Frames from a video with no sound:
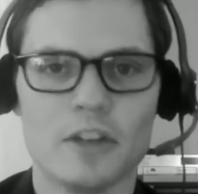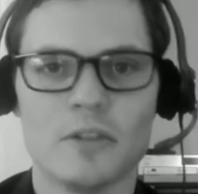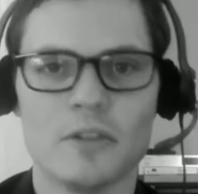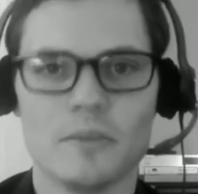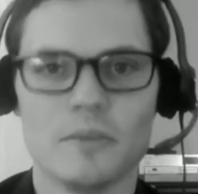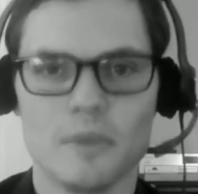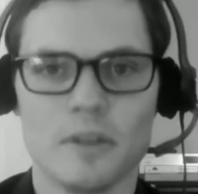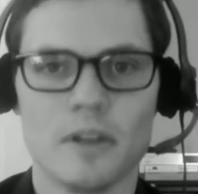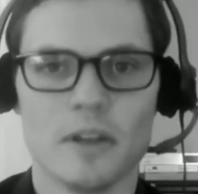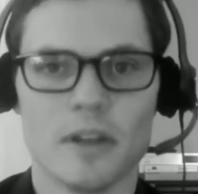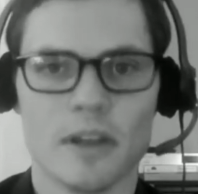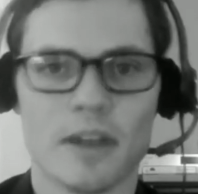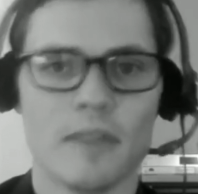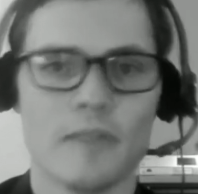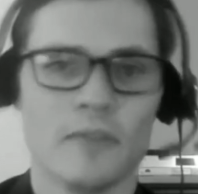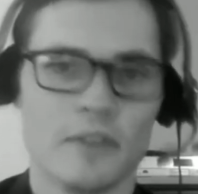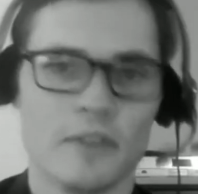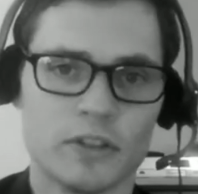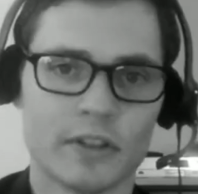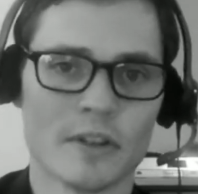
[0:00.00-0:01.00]
And
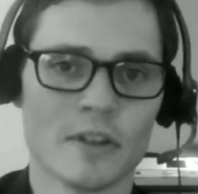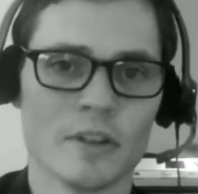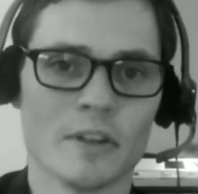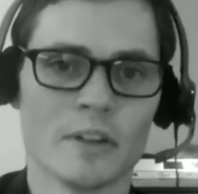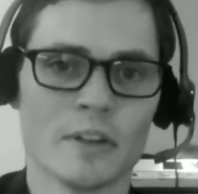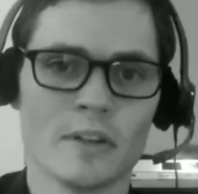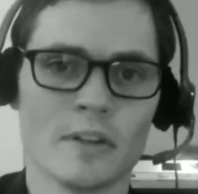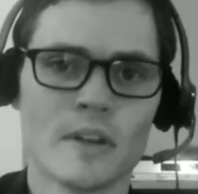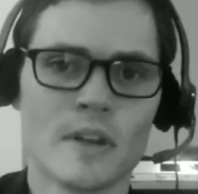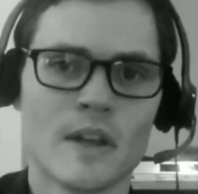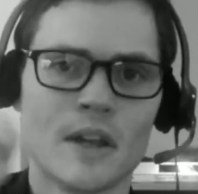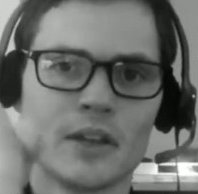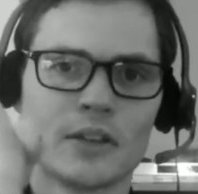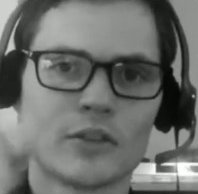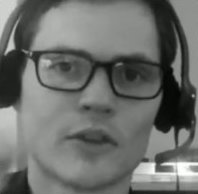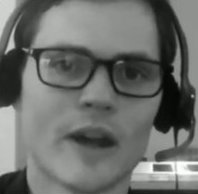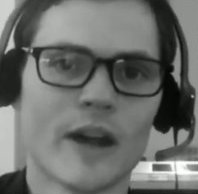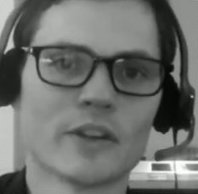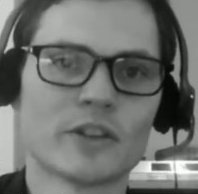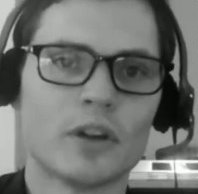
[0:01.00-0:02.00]
again, visit the
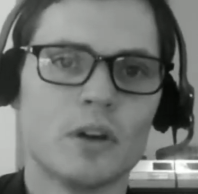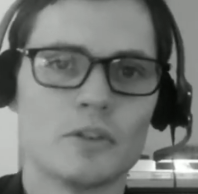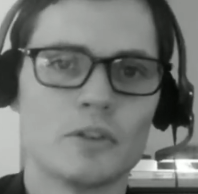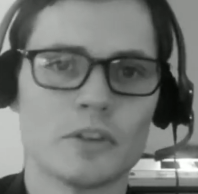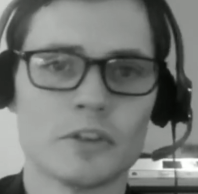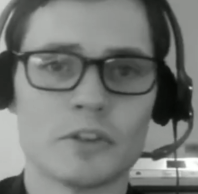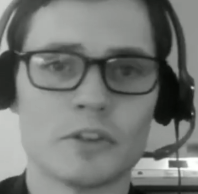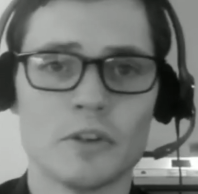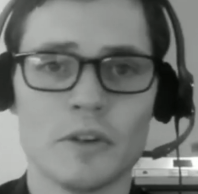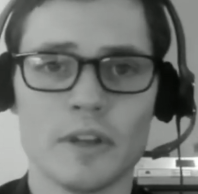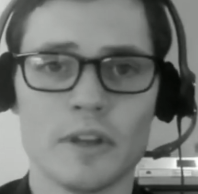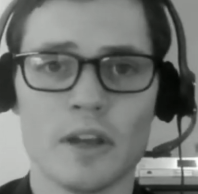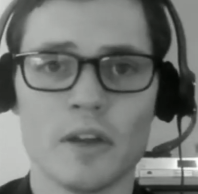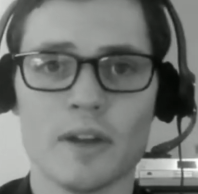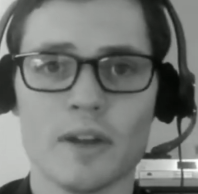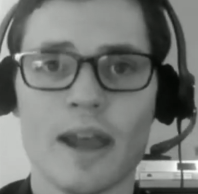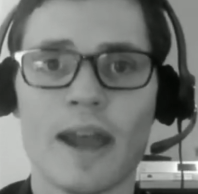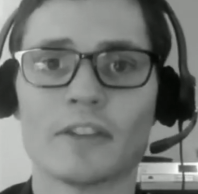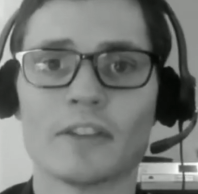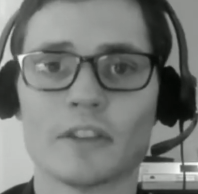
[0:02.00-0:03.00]
Scratch Coaches
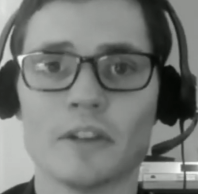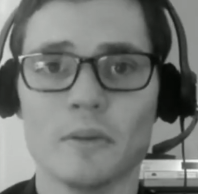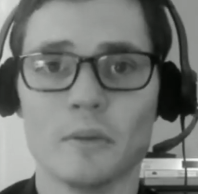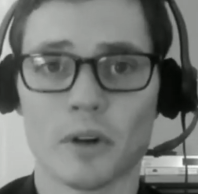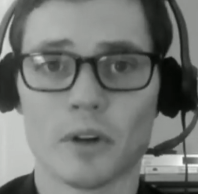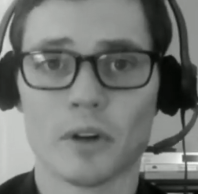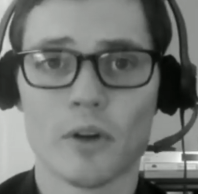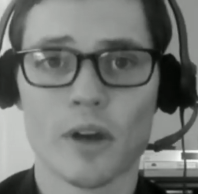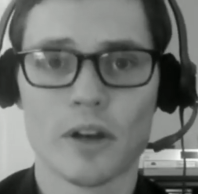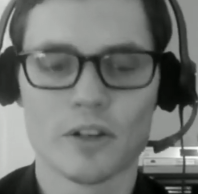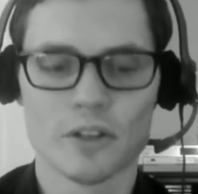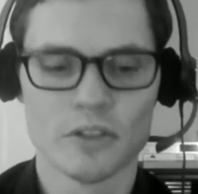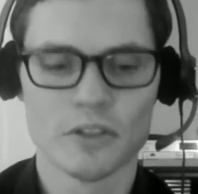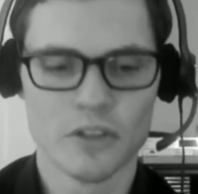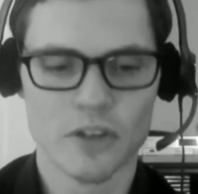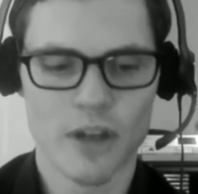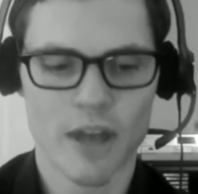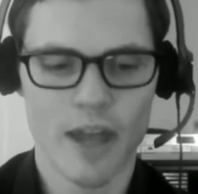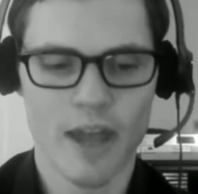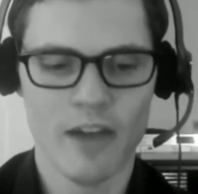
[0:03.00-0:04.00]
Studio to ask any more questions
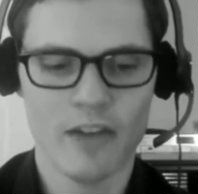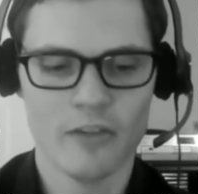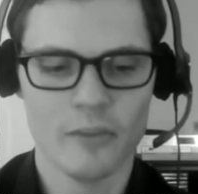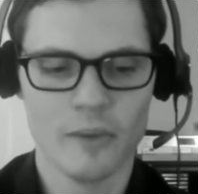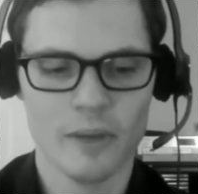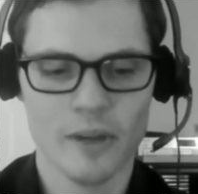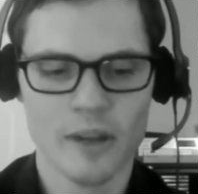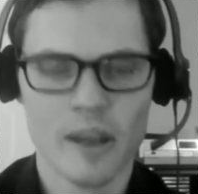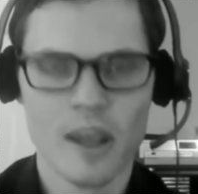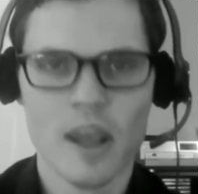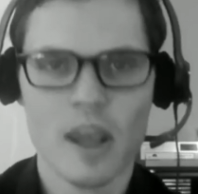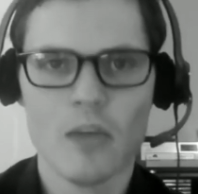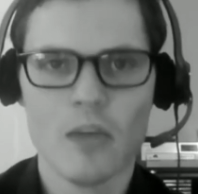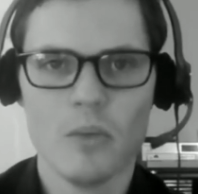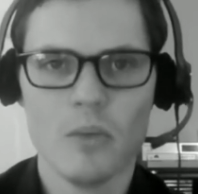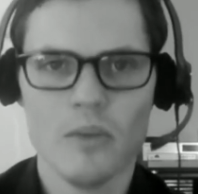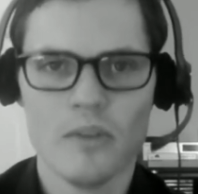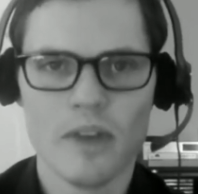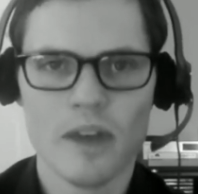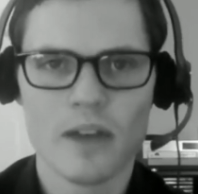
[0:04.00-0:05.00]
that you have. But
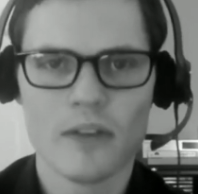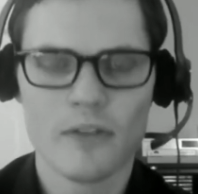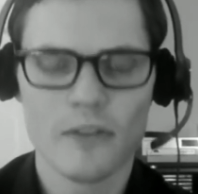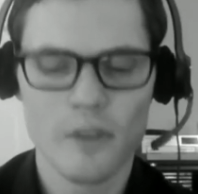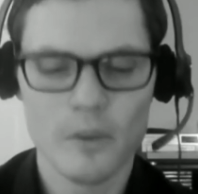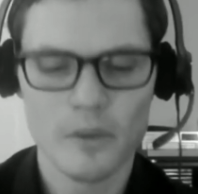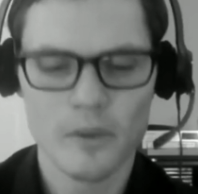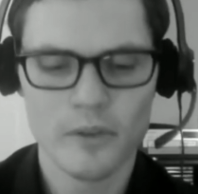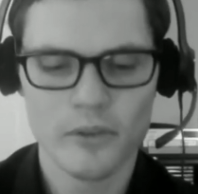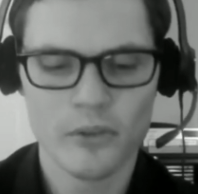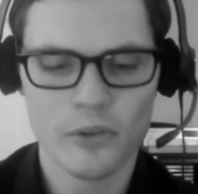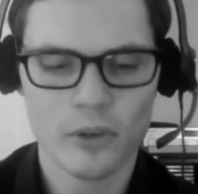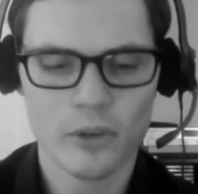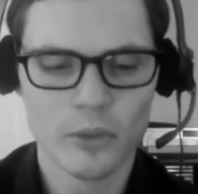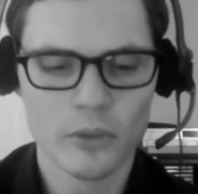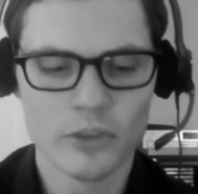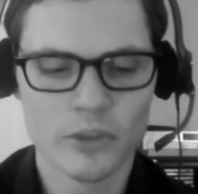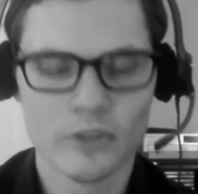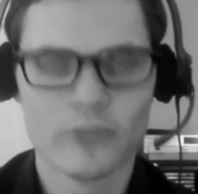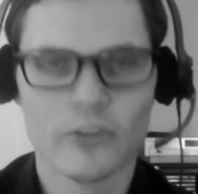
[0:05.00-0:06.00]
we've got a few in the
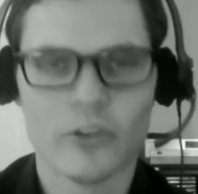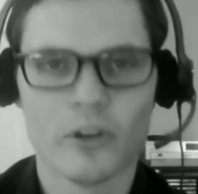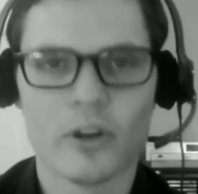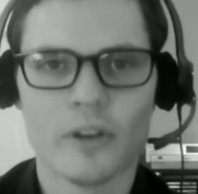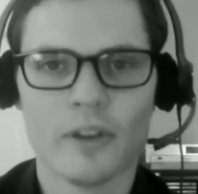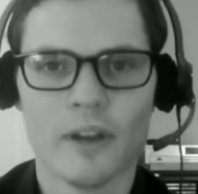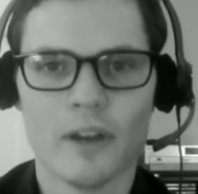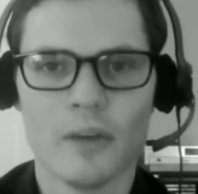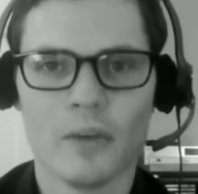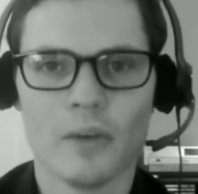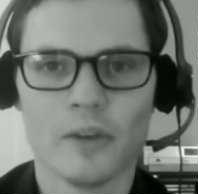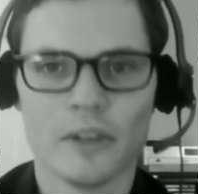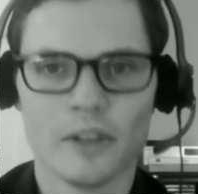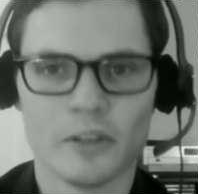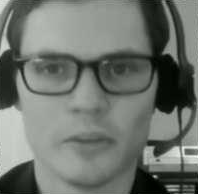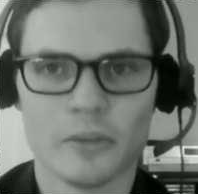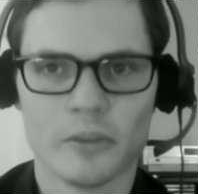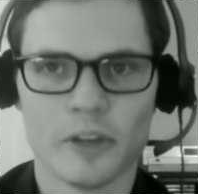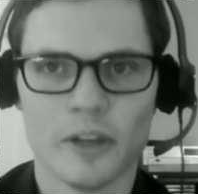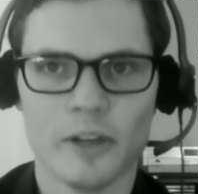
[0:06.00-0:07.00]
forum so far that I want to take
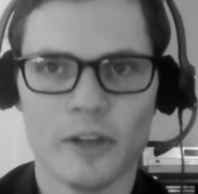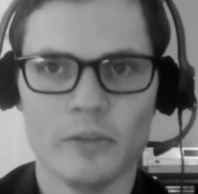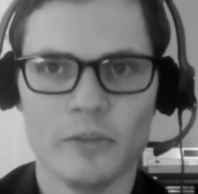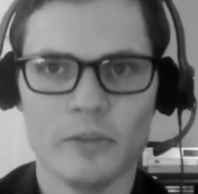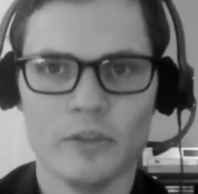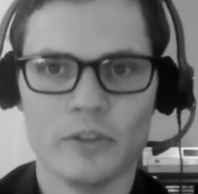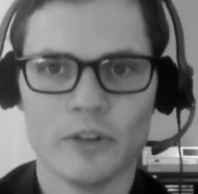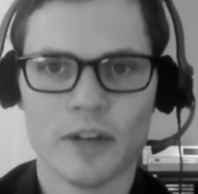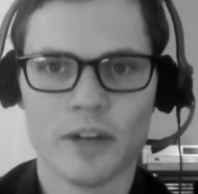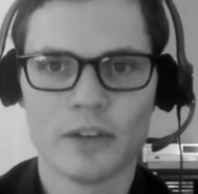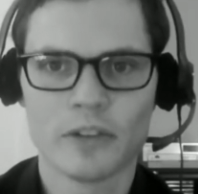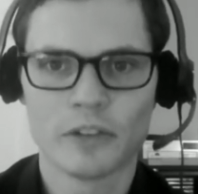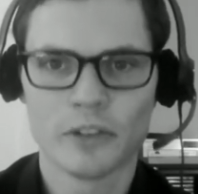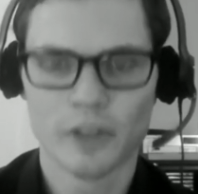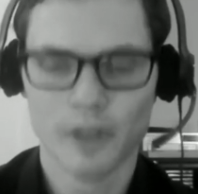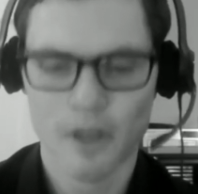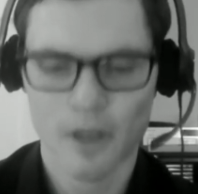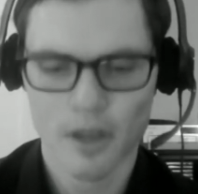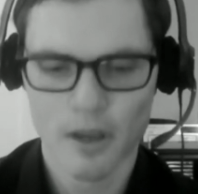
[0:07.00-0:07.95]
some time to address.